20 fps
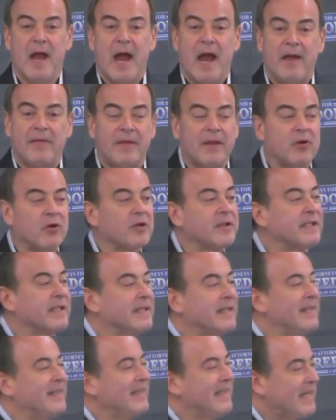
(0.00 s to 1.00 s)
and there is
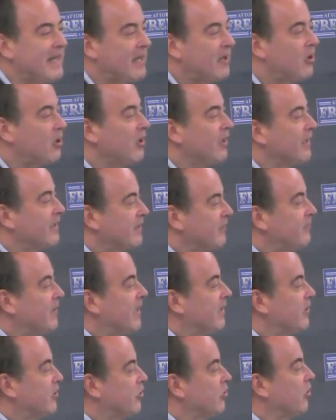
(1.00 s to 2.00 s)
an illegal
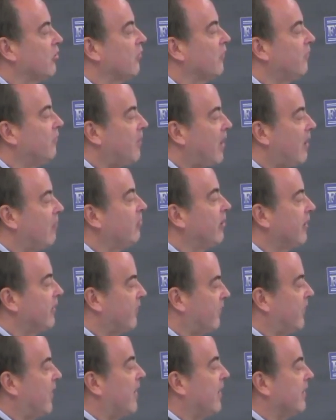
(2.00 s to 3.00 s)
expenditure of
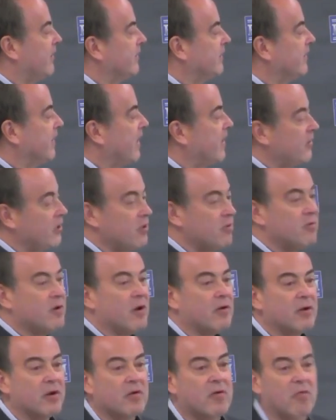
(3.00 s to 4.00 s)
public funds and you
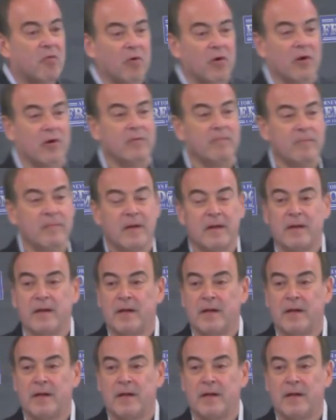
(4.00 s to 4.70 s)
go to court